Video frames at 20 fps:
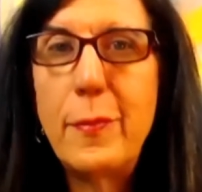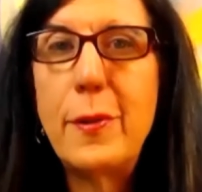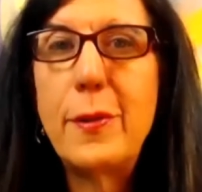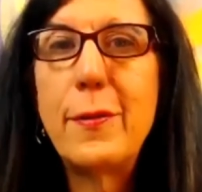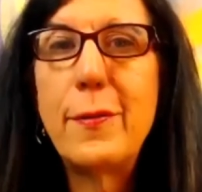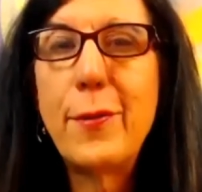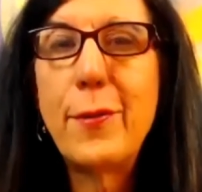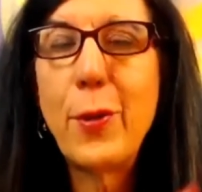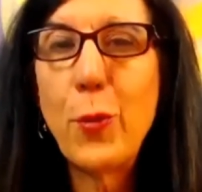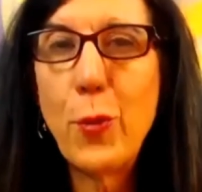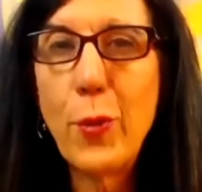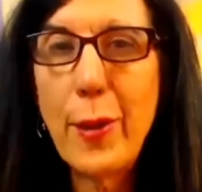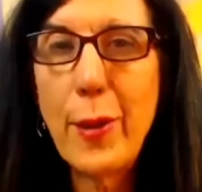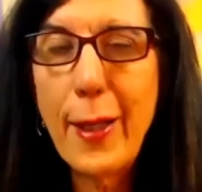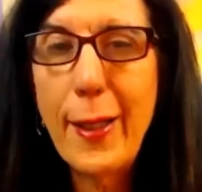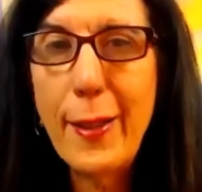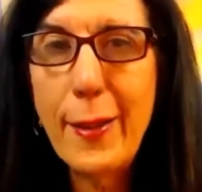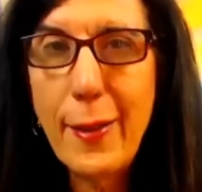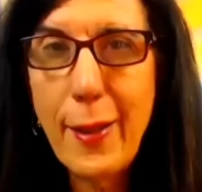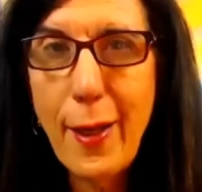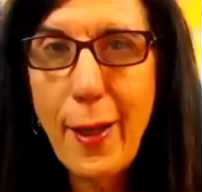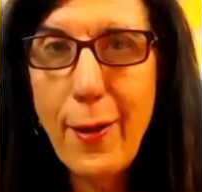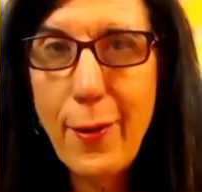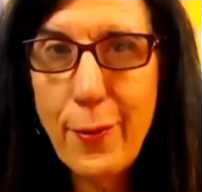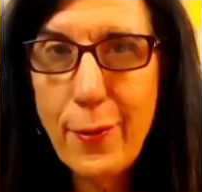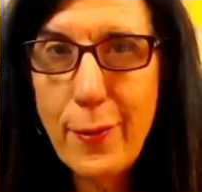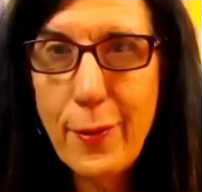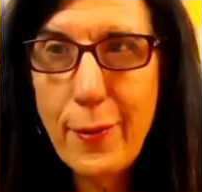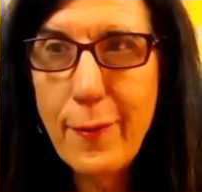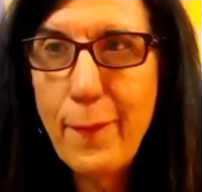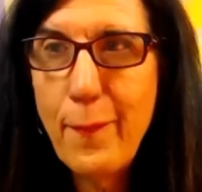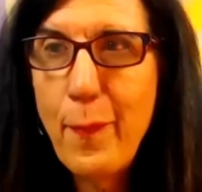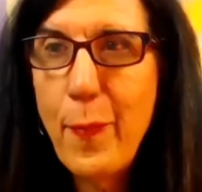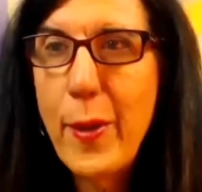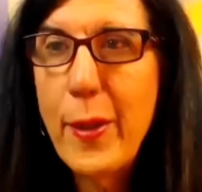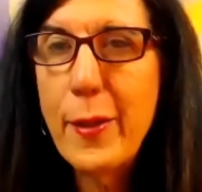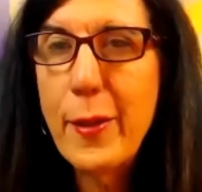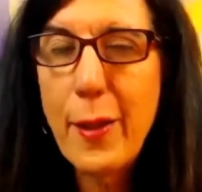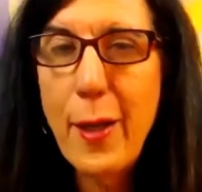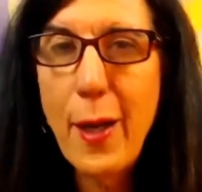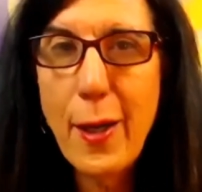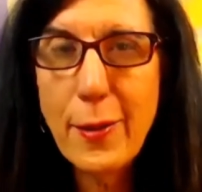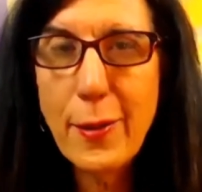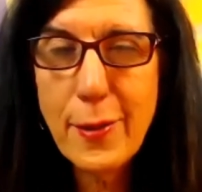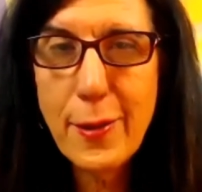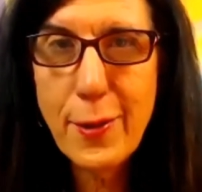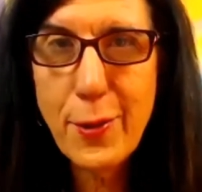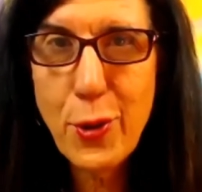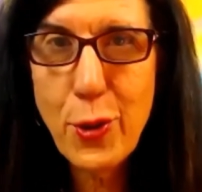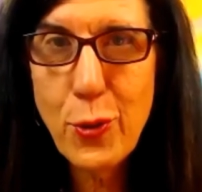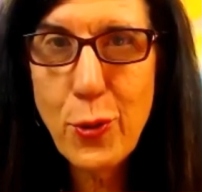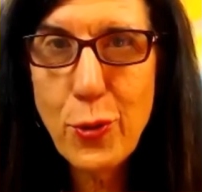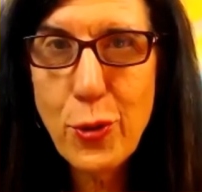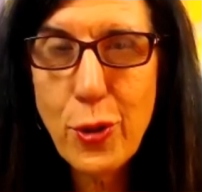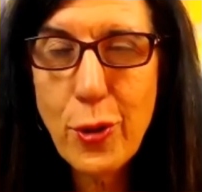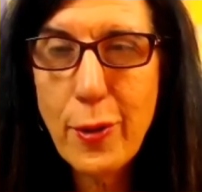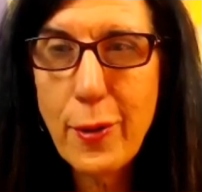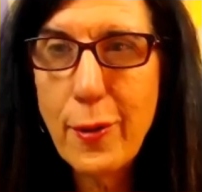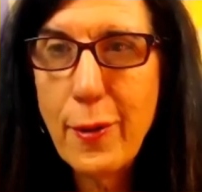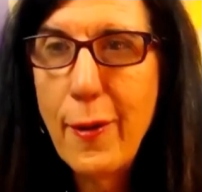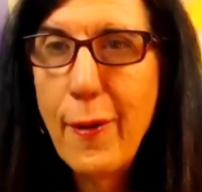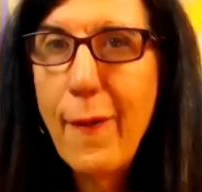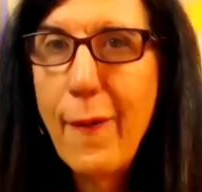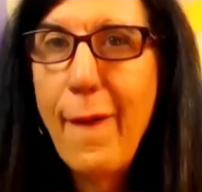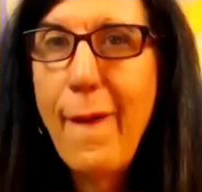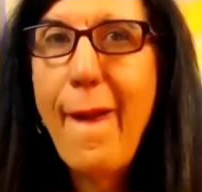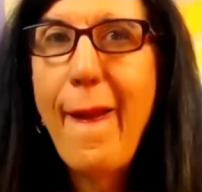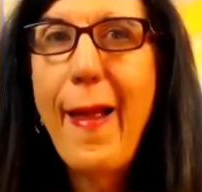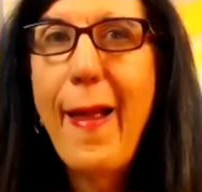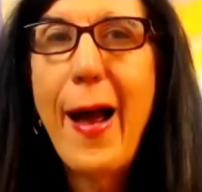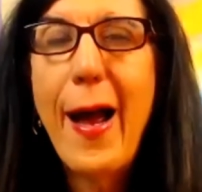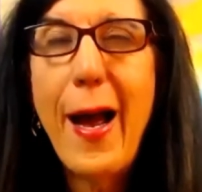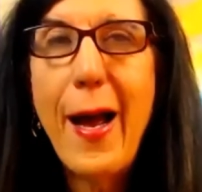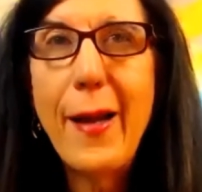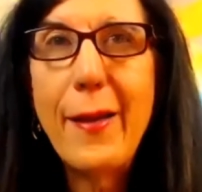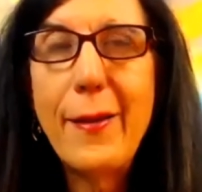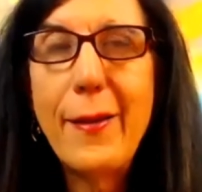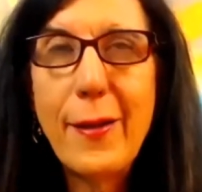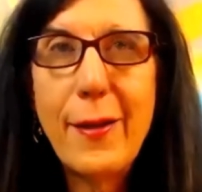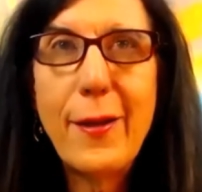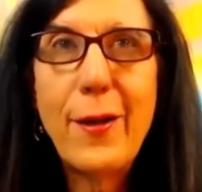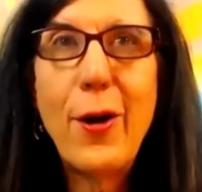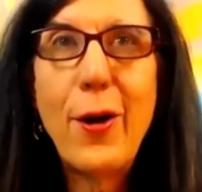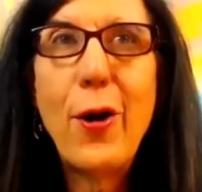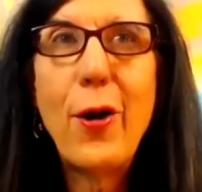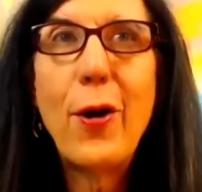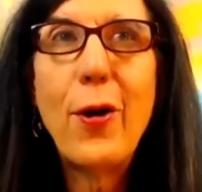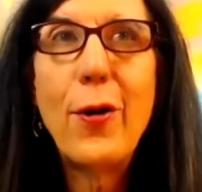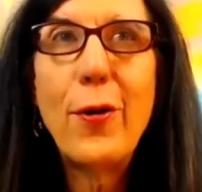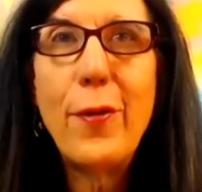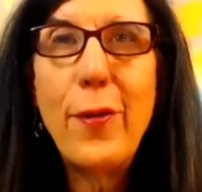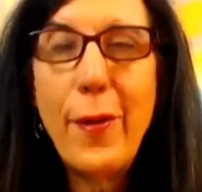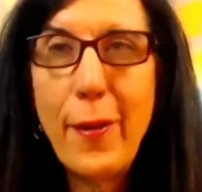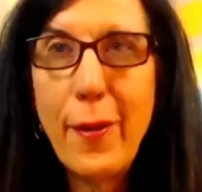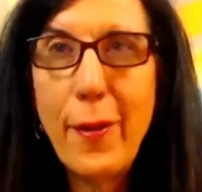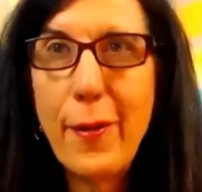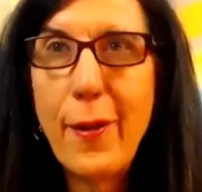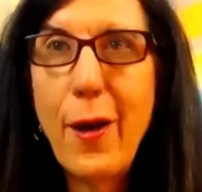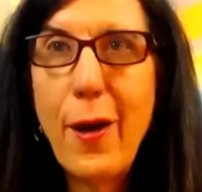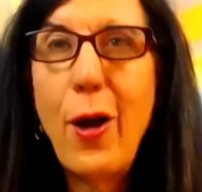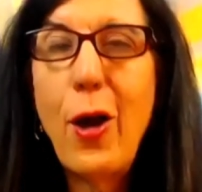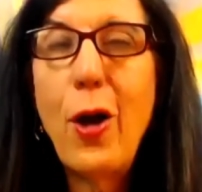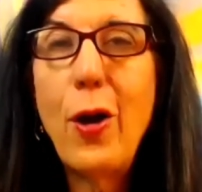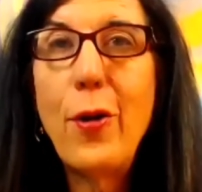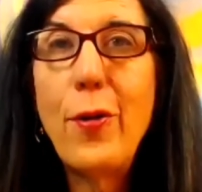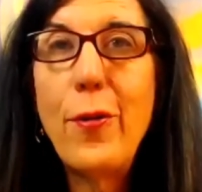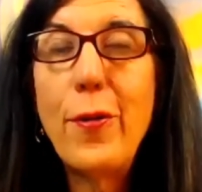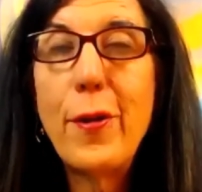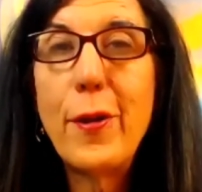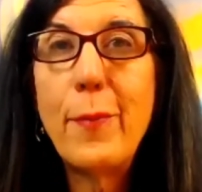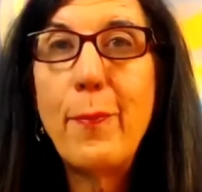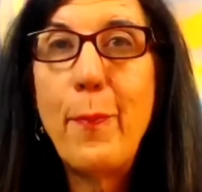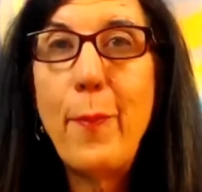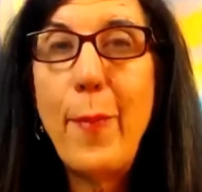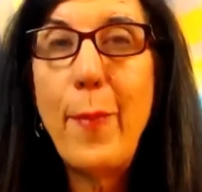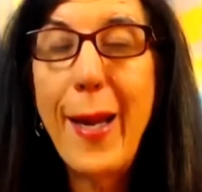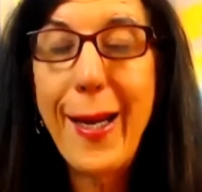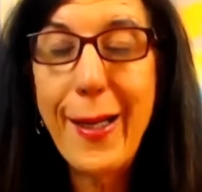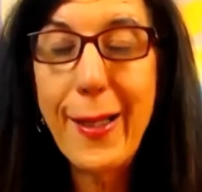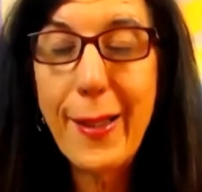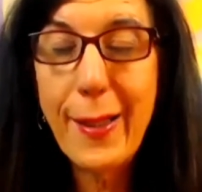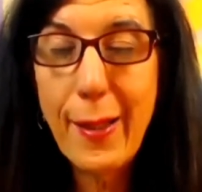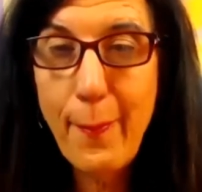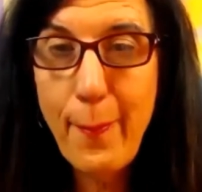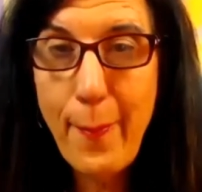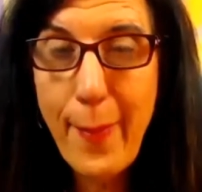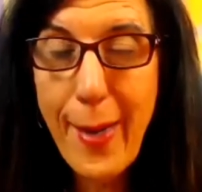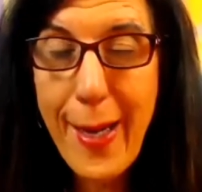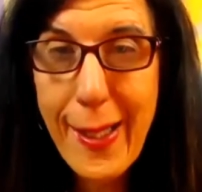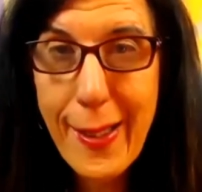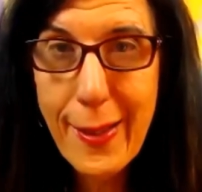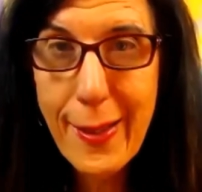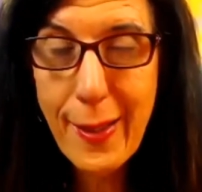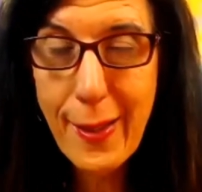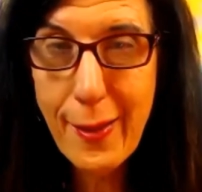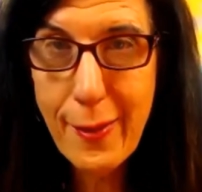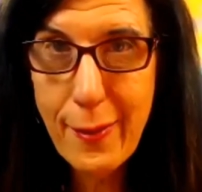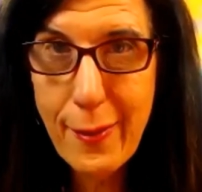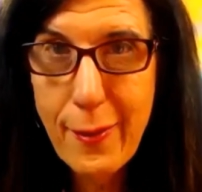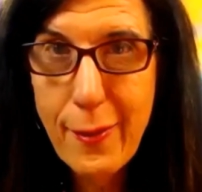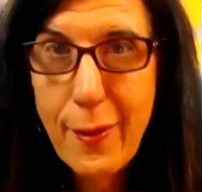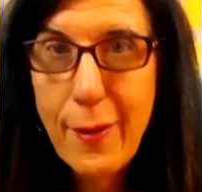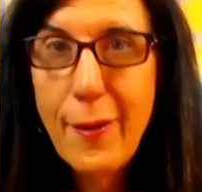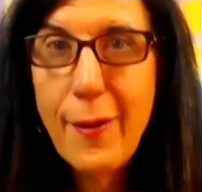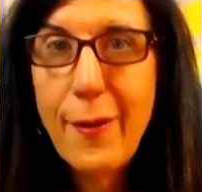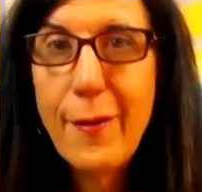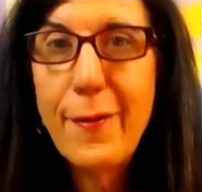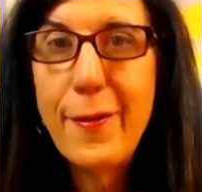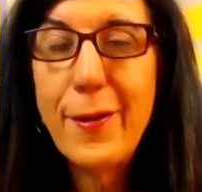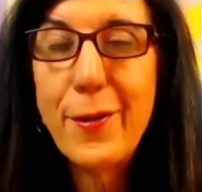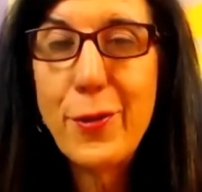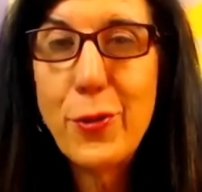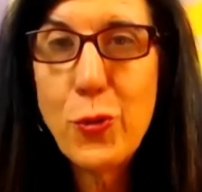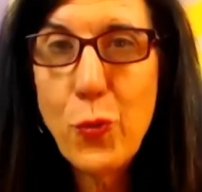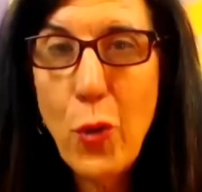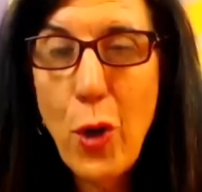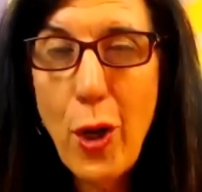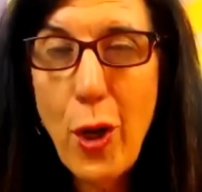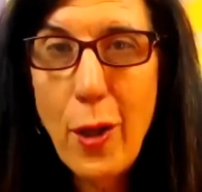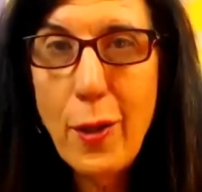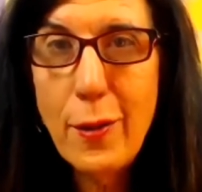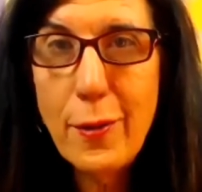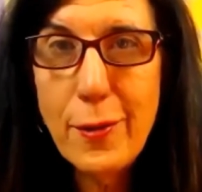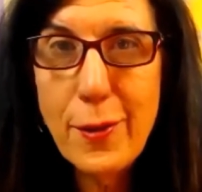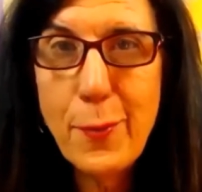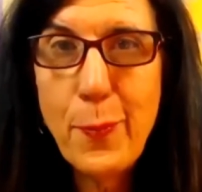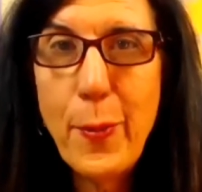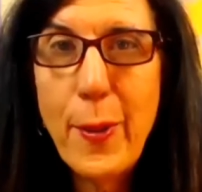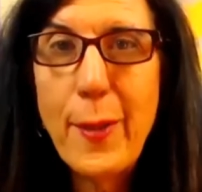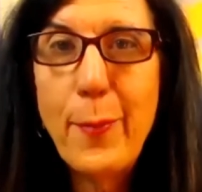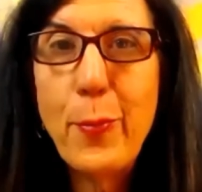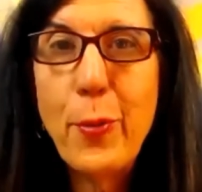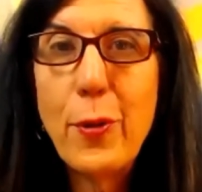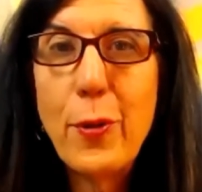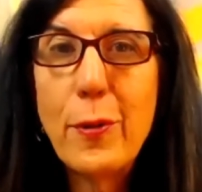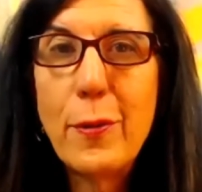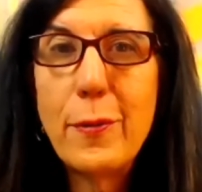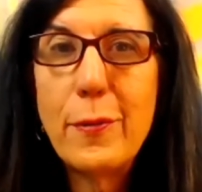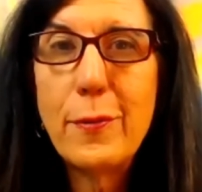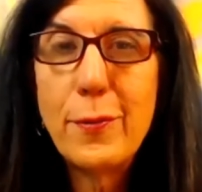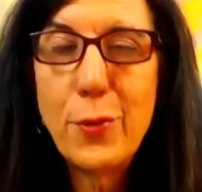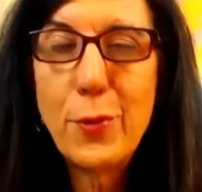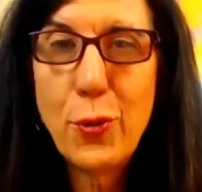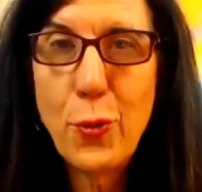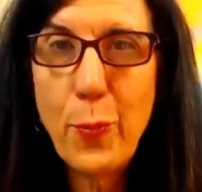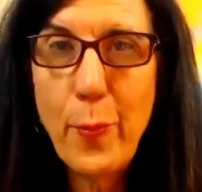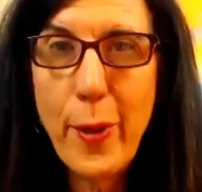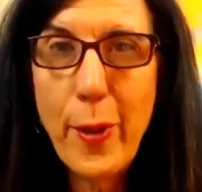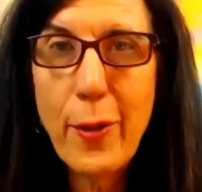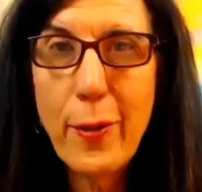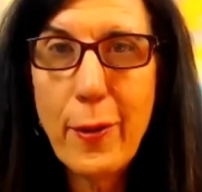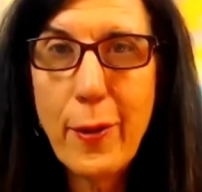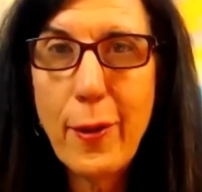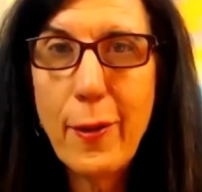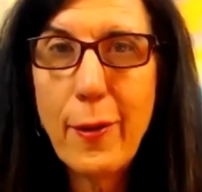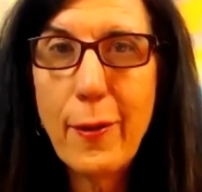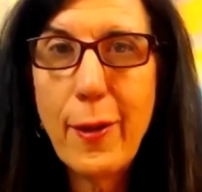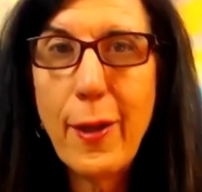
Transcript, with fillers: that were laid down in the Constitution, I think, are are the mag- magnet that draws people to America.